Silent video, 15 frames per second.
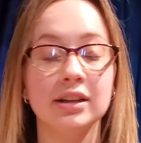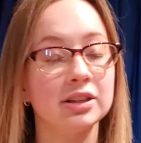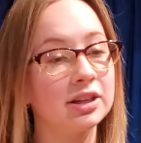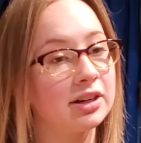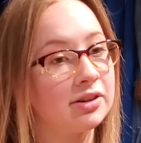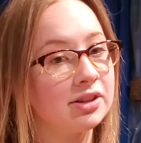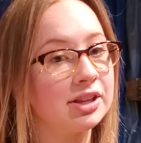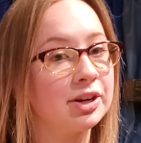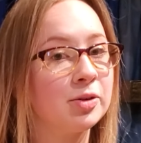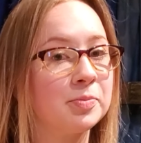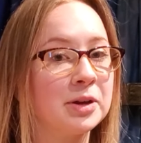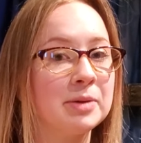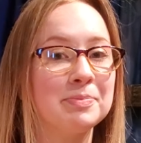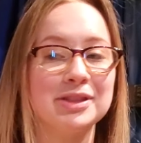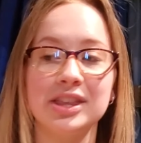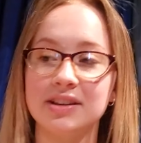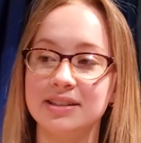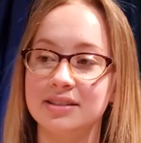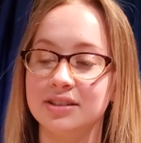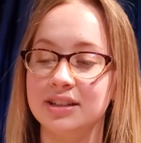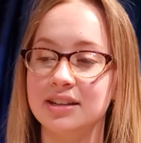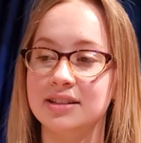a little bit, but they
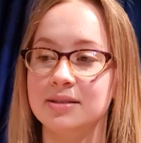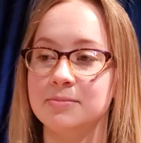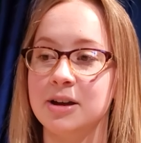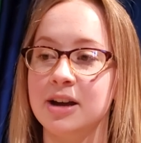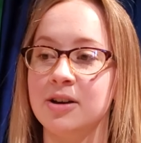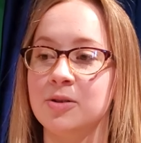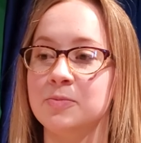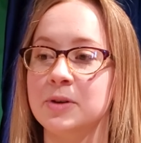still need some help.